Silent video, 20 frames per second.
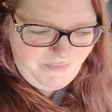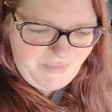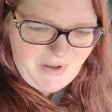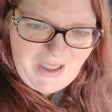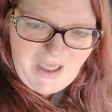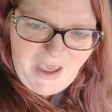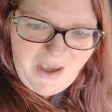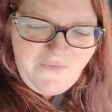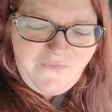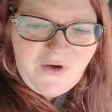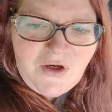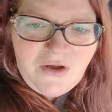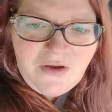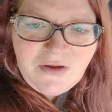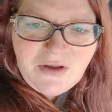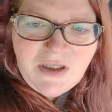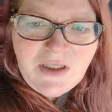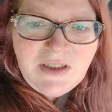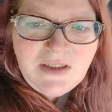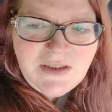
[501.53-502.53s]

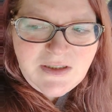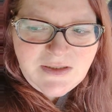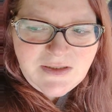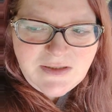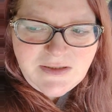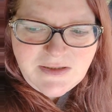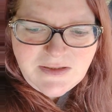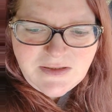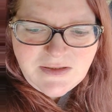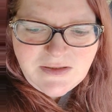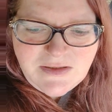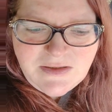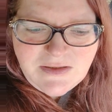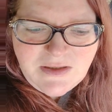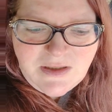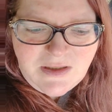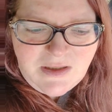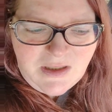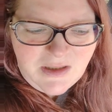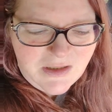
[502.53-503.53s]
behavior it
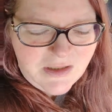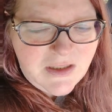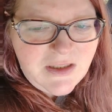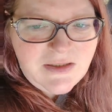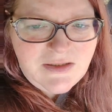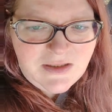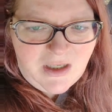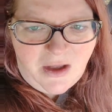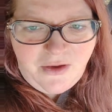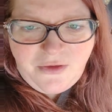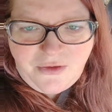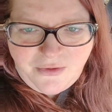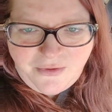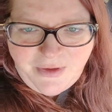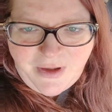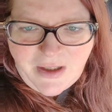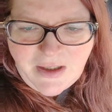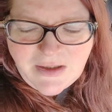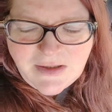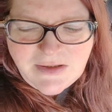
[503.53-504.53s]
can lead to other
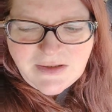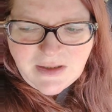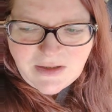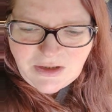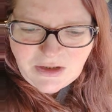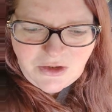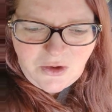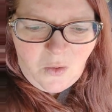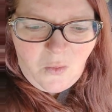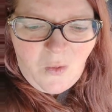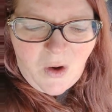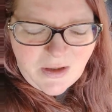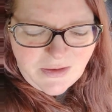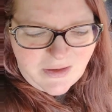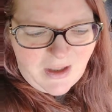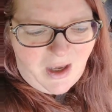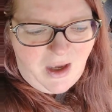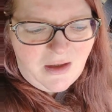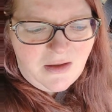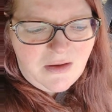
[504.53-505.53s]
things, and you don't
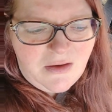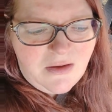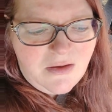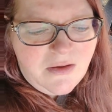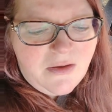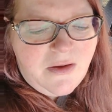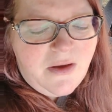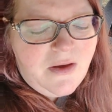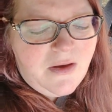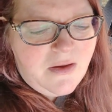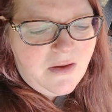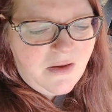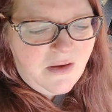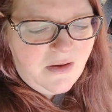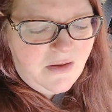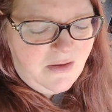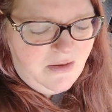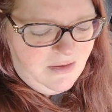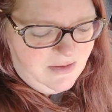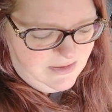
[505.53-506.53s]
want that.
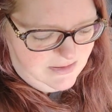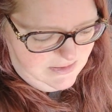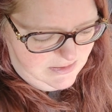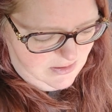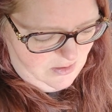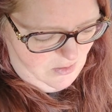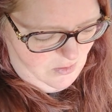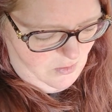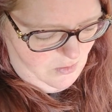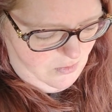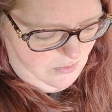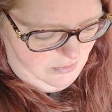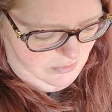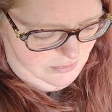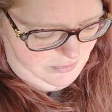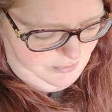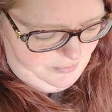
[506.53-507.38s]
So